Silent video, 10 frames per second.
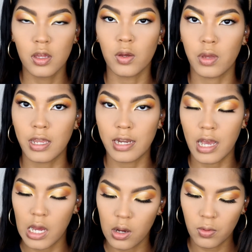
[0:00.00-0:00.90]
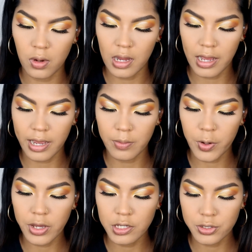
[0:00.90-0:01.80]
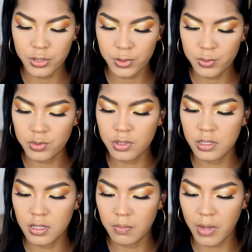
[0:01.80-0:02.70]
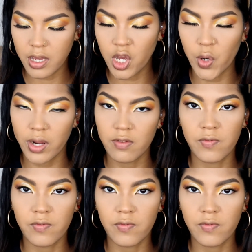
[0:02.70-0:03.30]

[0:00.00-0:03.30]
Okay, now I am going to use my current